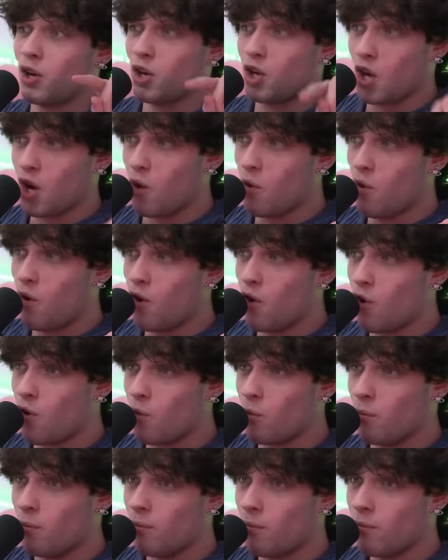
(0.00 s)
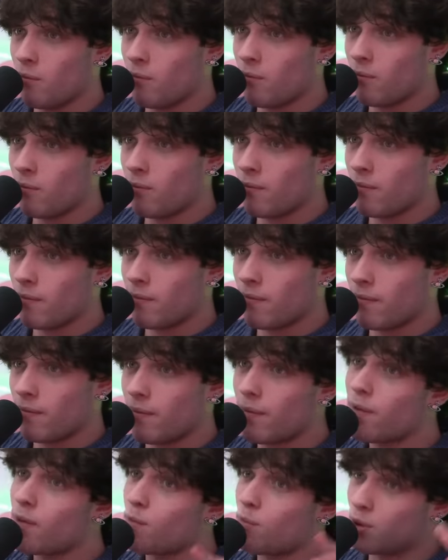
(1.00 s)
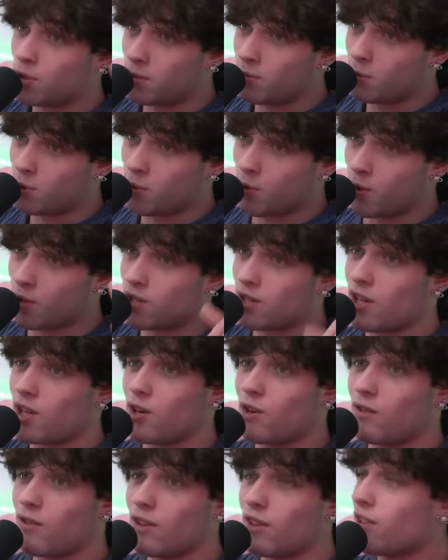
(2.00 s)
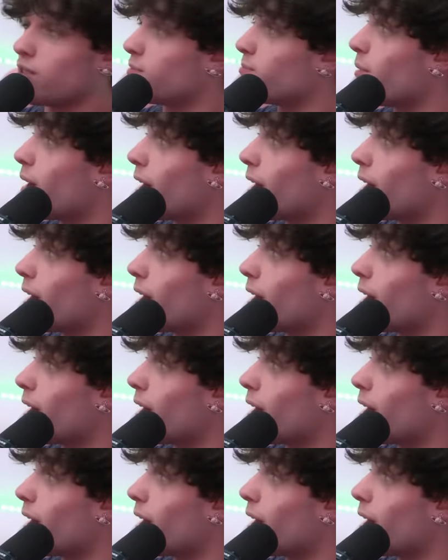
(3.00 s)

go home and put some pants on. and put some shorts Well, on. if you're gonna wear